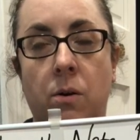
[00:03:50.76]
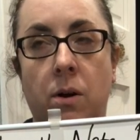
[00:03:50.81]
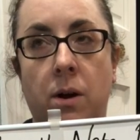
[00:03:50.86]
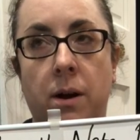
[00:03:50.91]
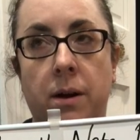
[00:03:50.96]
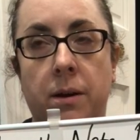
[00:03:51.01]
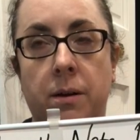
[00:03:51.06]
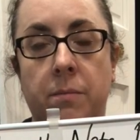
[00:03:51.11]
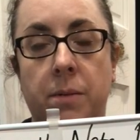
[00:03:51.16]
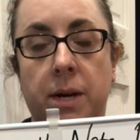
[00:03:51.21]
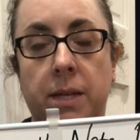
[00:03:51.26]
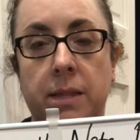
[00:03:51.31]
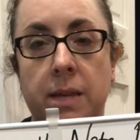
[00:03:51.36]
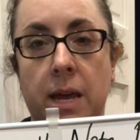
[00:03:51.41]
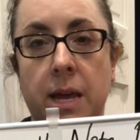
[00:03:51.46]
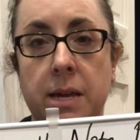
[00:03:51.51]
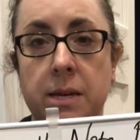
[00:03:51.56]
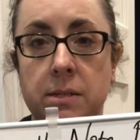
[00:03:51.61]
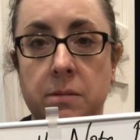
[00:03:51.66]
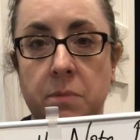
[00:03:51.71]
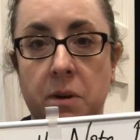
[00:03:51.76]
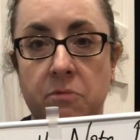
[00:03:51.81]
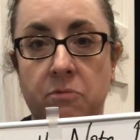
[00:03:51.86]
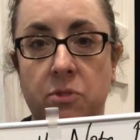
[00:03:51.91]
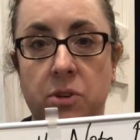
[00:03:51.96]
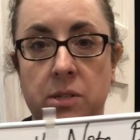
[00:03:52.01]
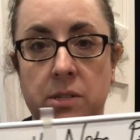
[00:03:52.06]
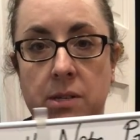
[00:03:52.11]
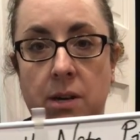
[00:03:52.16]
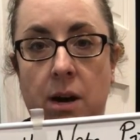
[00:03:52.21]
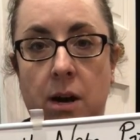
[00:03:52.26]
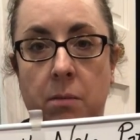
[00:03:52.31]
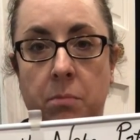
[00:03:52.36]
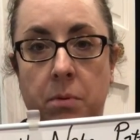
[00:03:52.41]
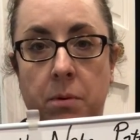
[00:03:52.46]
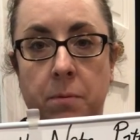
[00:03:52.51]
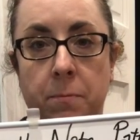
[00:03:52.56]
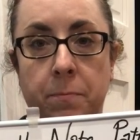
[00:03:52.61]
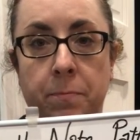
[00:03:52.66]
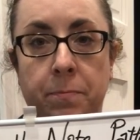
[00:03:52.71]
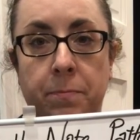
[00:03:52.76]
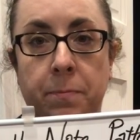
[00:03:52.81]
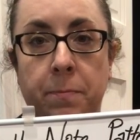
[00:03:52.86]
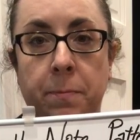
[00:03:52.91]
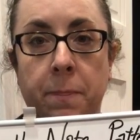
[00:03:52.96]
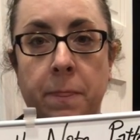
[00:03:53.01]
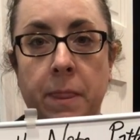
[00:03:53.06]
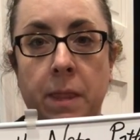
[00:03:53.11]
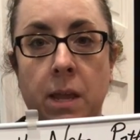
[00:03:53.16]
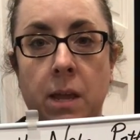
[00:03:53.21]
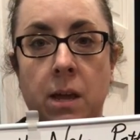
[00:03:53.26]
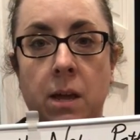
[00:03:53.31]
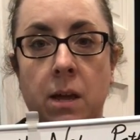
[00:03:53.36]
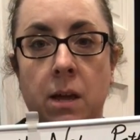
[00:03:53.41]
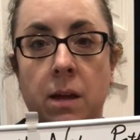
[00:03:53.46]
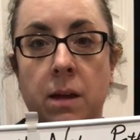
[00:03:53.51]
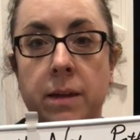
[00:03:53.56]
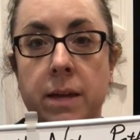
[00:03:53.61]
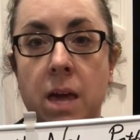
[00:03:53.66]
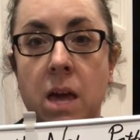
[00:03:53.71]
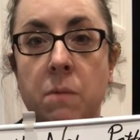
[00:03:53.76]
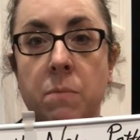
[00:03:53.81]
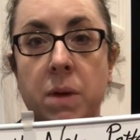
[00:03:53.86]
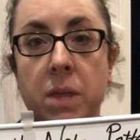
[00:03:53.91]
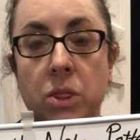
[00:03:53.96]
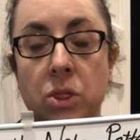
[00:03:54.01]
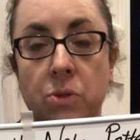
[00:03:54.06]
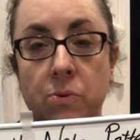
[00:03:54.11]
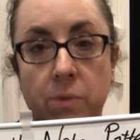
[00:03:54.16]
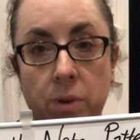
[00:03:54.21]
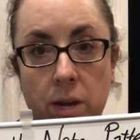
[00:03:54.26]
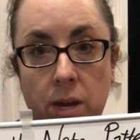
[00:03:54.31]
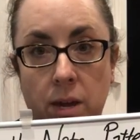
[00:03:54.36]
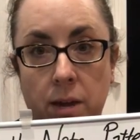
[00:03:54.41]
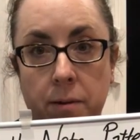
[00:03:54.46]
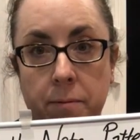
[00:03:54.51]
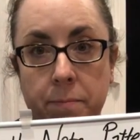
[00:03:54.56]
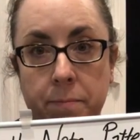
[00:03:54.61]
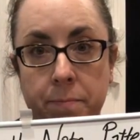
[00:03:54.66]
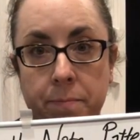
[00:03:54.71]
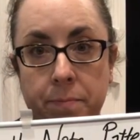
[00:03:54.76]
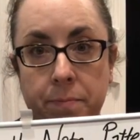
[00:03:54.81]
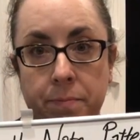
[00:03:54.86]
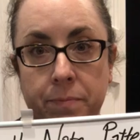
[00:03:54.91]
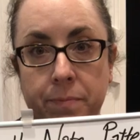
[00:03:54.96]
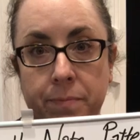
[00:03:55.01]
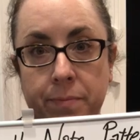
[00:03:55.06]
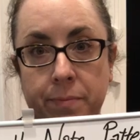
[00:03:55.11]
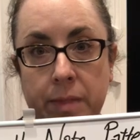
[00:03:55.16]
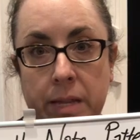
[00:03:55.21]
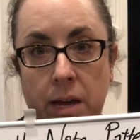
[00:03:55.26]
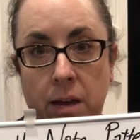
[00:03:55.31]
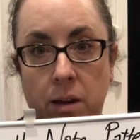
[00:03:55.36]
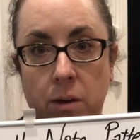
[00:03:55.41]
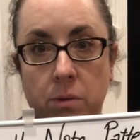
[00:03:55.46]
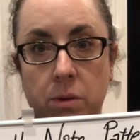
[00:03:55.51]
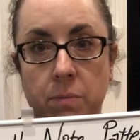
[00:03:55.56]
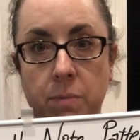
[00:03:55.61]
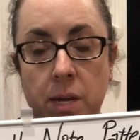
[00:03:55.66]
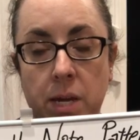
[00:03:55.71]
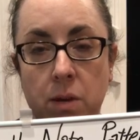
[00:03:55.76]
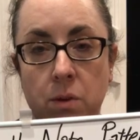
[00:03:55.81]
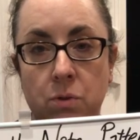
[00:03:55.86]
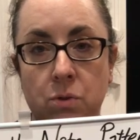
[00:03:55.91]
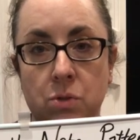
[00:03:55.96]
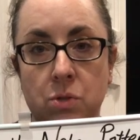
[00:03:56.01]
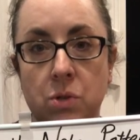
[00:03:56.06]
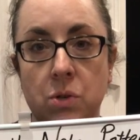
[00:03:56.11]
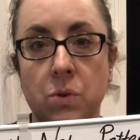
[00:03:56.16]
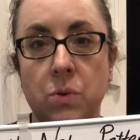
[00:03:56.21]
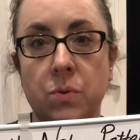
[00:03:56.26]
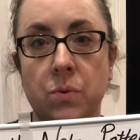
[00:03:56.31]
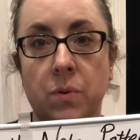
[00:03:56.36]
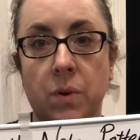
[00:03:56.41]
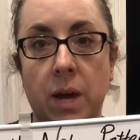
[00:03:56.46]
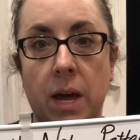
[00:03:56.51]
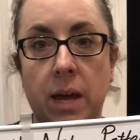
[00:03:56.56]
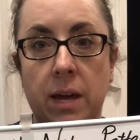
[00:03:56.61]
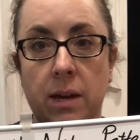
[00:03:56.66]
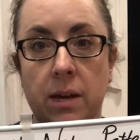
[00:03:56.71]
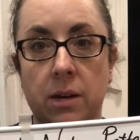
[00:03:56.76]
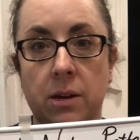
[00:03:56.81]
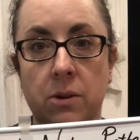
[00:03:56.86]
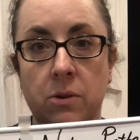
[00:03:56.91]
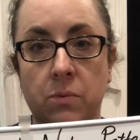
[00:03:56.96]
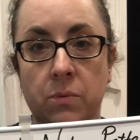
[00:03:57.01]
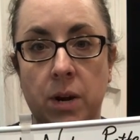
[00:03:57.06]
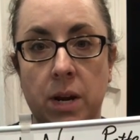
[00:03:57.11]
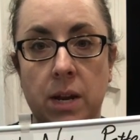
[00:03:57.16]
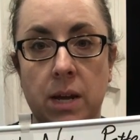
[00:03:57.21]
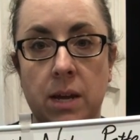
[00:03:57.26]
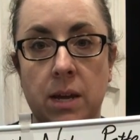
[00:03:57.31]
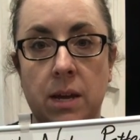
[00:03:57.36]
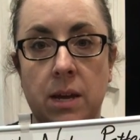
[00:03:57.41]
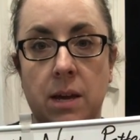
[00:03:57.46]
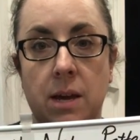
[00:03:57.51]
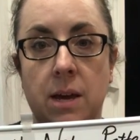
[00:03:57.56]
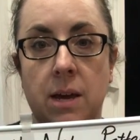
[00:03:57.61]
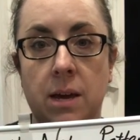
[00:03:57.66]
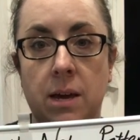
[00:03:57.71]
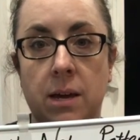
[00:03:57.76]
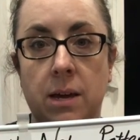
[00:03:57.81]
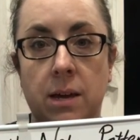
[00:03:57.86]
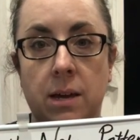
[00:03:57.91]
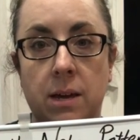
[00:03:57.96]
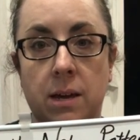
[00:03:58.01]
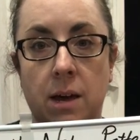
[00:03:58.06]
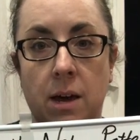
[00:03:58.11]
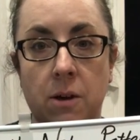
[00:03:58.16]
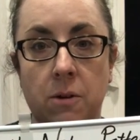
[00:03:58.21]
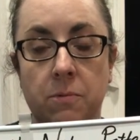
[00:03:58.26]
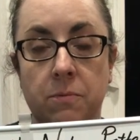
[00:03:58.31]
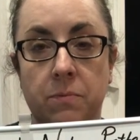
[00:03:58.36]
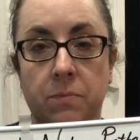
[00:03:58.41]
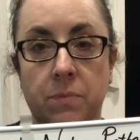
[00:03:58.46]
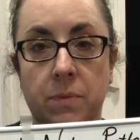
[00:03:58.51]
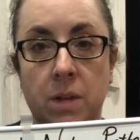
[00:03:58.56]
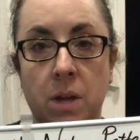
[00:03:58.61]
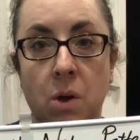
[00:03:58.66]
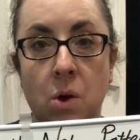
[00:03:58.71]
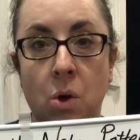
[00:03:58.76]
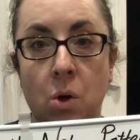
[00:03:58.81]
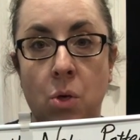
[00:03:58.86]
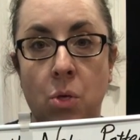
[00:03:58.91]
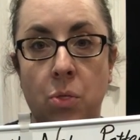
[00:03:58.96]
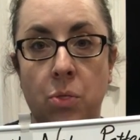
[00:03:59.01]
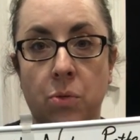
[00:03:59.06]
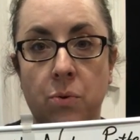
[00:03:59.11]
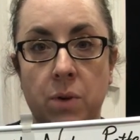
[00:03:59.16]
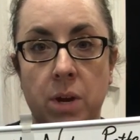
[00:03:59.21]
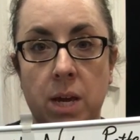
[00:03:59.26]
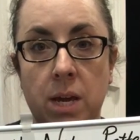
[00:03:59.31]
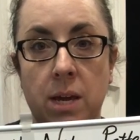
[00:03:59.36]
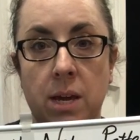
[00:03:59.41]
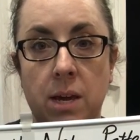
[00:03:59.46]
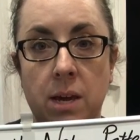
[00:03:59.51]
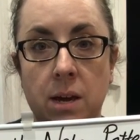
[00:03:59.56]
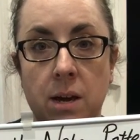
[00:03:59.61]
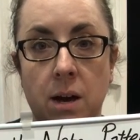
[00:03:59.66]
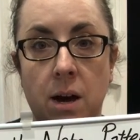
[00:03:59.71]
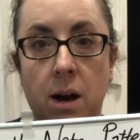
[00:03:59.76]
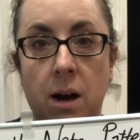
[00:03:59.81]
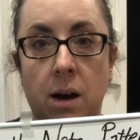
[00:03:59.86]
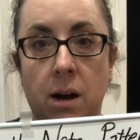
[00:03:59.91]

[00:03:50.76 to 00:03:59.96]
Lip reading: on the and, my foot is up. Okay, beat 3. Count it with me. 2 and ready and count. 3 E